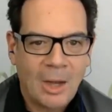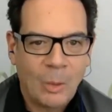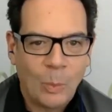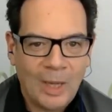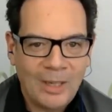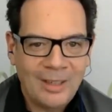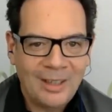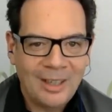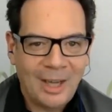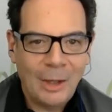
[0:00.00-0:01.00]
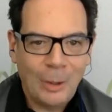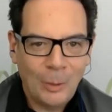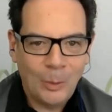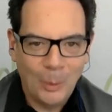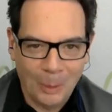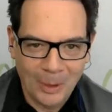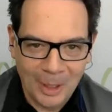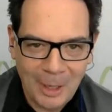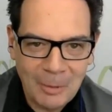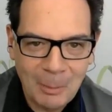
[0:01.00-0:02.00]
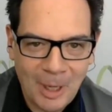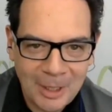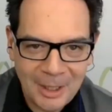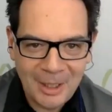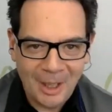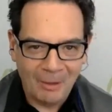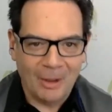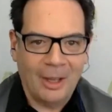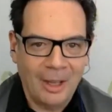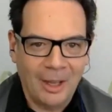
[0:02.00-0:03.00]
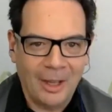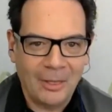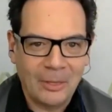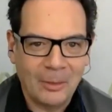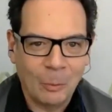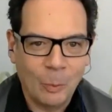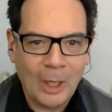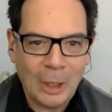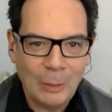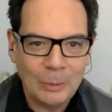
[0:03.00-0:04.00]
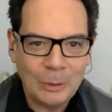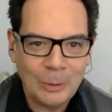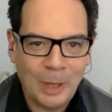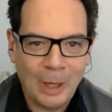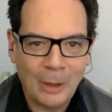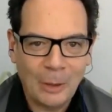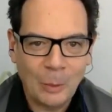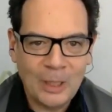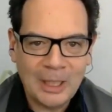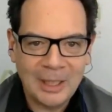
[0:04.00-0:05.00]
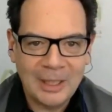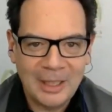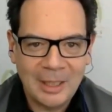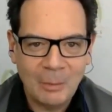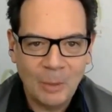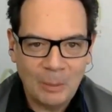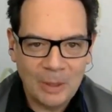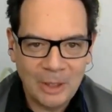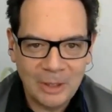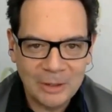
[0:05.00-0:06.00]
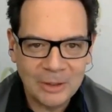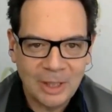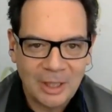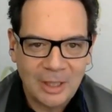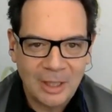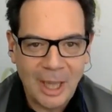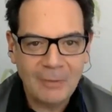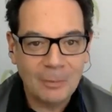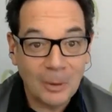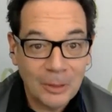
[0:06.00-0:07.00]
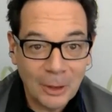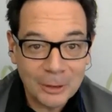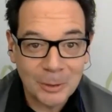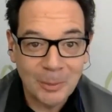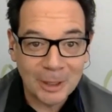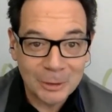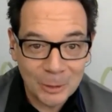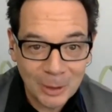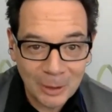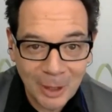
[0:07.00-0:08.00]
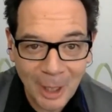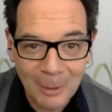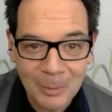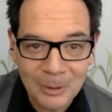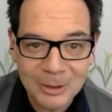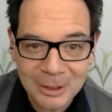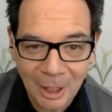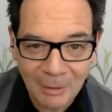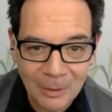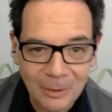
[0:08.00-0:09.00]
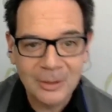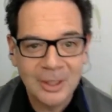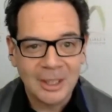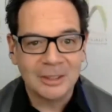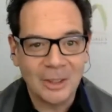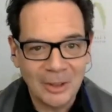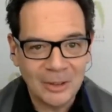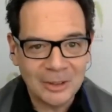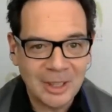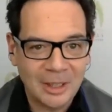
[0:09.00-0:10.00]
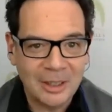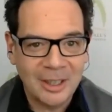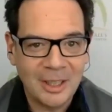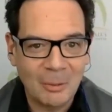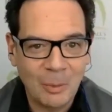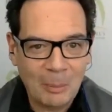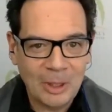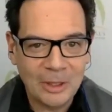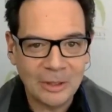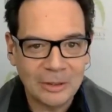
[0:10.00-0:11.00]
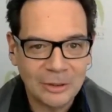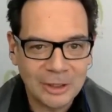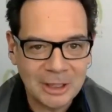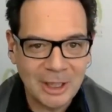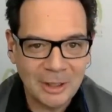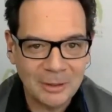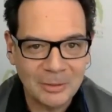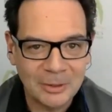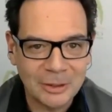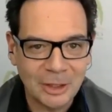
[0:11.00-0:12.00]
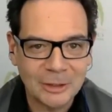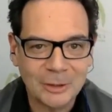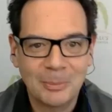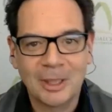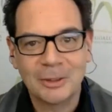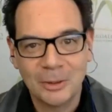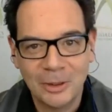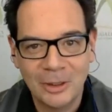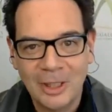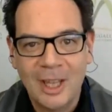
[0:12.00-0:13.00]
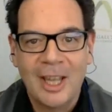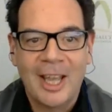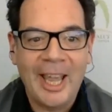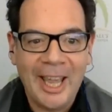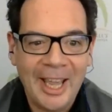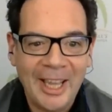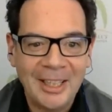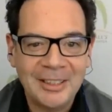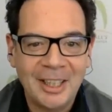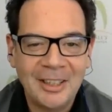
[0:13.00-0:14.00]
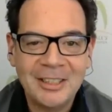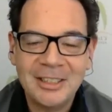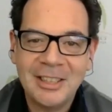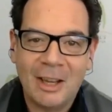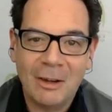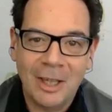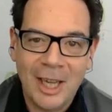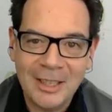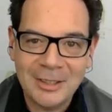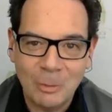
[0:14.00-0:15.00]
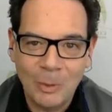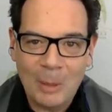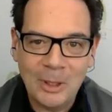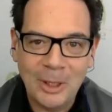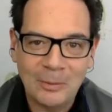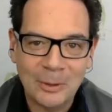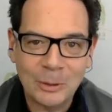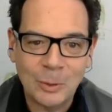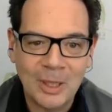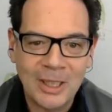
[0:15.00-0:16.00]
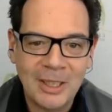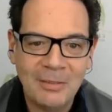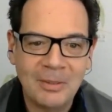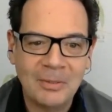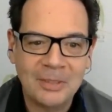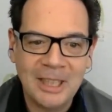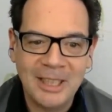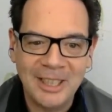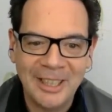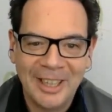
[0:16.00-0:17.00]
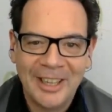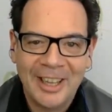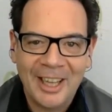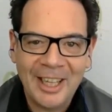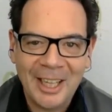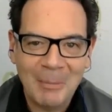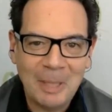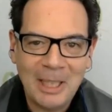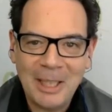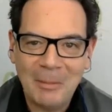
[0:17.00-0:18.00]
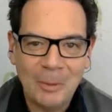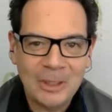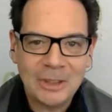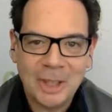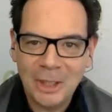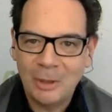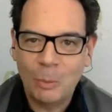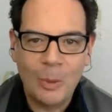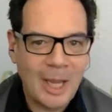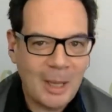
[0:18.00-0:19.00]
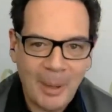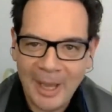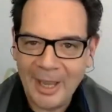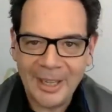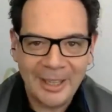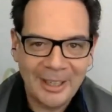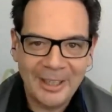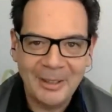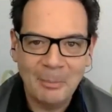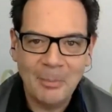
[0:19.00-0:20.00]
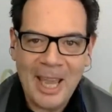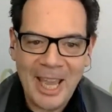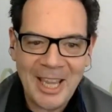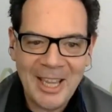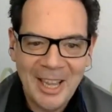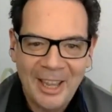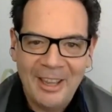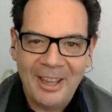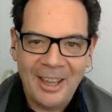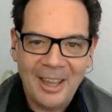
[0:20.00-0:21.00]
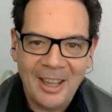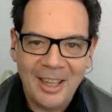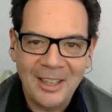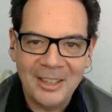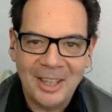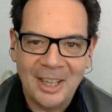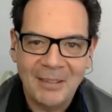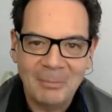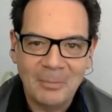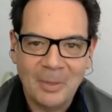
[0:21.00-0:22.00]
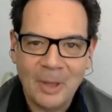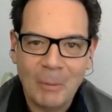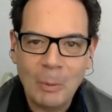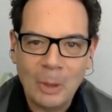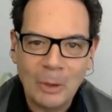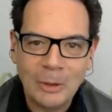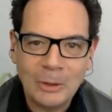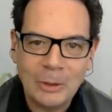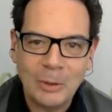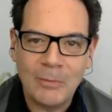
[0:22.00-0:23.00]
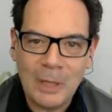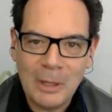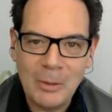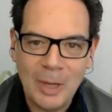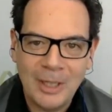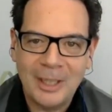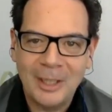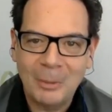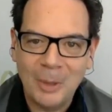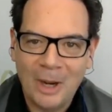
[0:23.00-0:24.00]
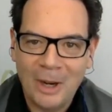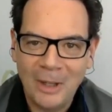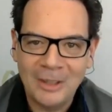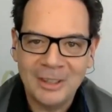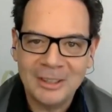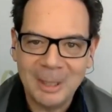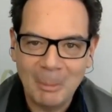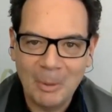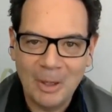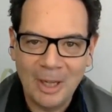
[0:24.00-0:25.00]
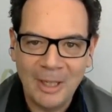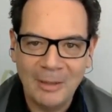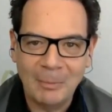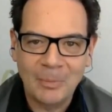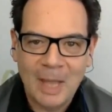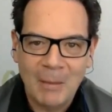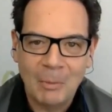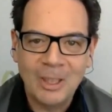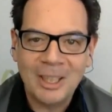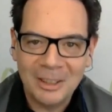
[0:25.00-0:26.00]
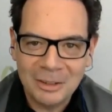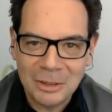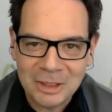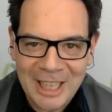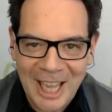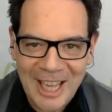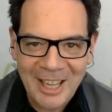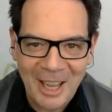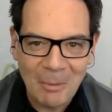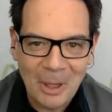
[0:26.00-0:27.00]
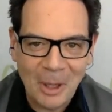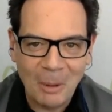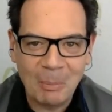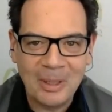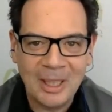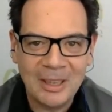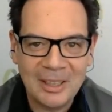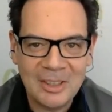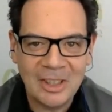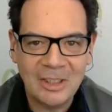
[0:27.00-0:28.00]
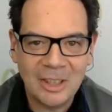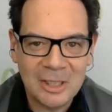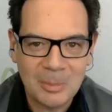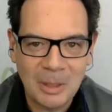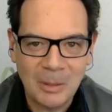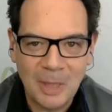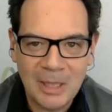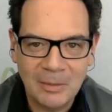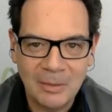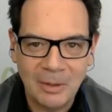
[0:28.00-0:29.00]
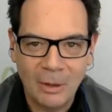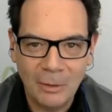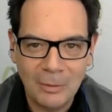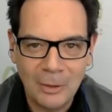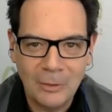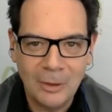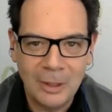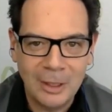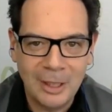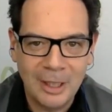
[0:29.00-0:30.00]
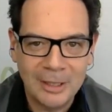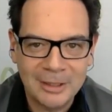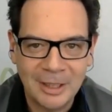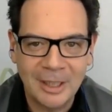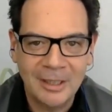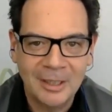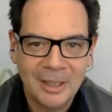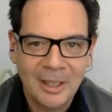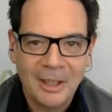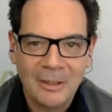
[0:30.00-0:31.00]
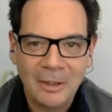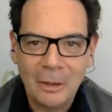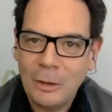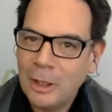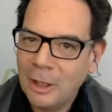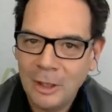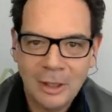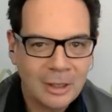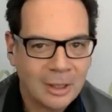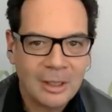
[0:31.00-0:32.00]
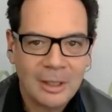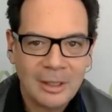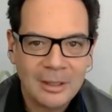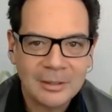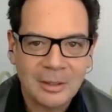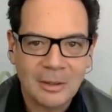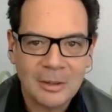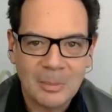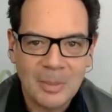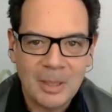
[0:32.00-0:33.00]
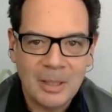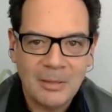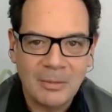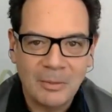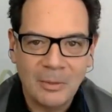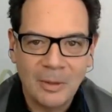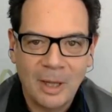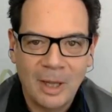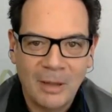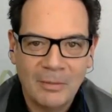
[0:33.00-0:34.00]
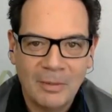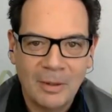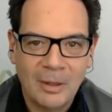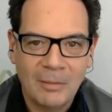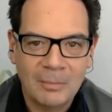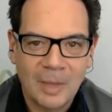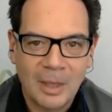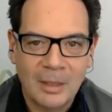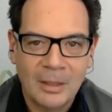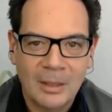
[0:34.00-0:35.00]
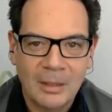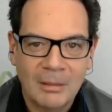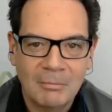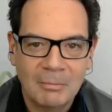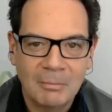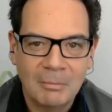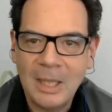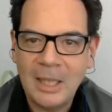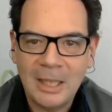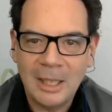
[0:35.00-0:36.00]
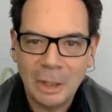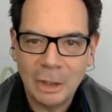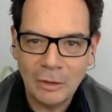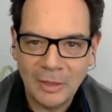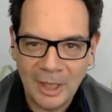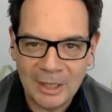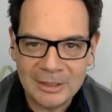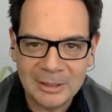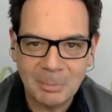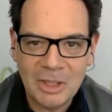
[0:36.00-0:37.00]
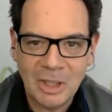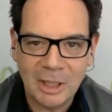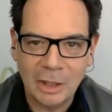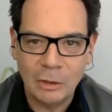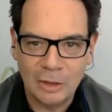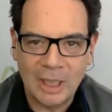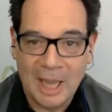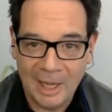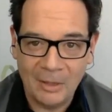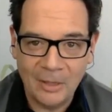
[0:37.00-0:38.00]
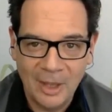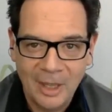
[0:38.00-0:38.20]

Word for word: Well, hello, everybody. Uh, welcome to our weekly webinars, Live with Dr. McDougall. I'm Gustavo Tolosa, the webinar coordinator for Dr. McDougall. And uh, this is our last webinar for 2015. I can't believe we started way back in May and uh, thought we were going to do a few. And here we are in December and we're here to stay, and we hope that this year has been great for all of you, and that uh, the new year is going to be full of uh, uh, many good things, especially good health.